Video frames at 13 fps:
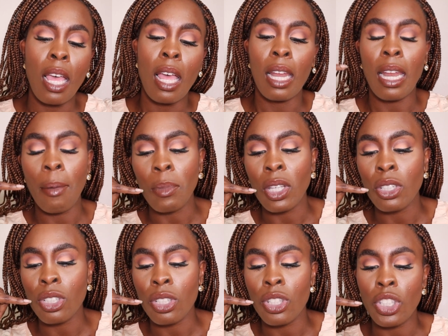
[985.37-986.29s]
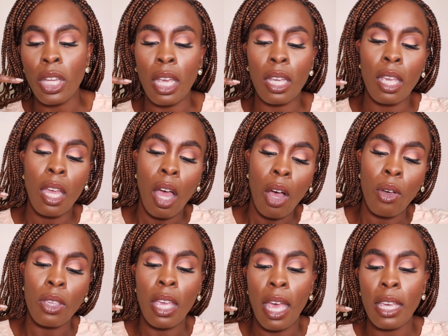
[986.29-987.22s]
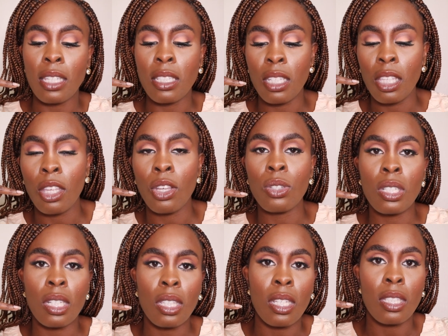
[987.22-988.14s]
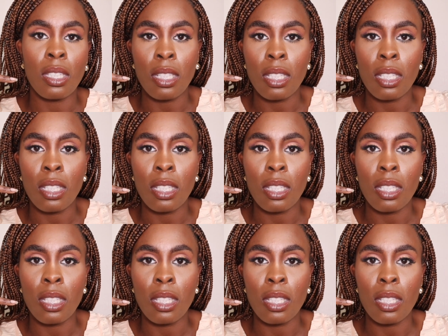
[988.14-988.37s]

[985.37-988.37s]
let me just check. Oh yeah, I can see that you did this.